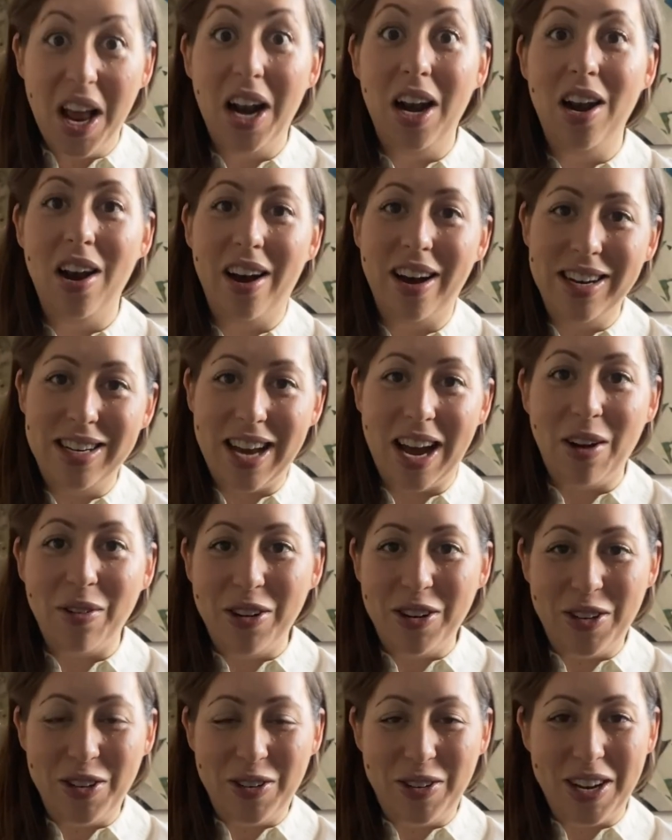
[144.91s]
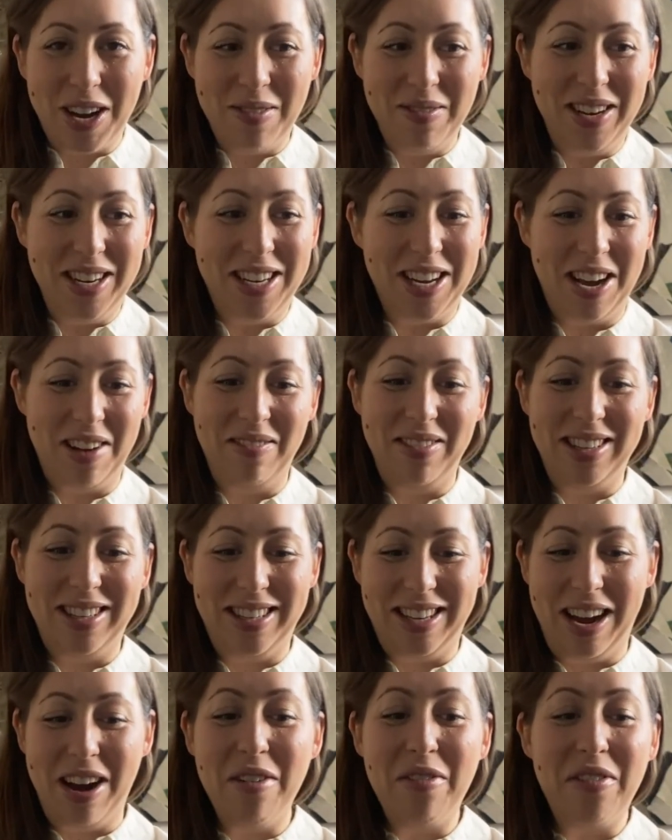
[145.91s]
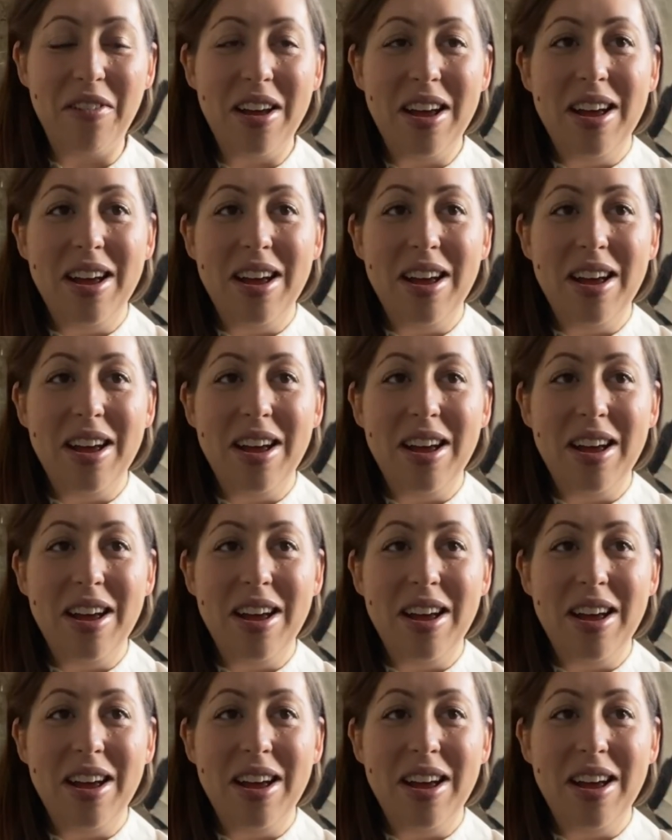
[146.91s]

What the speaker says: lie down and do tummy time and stuff.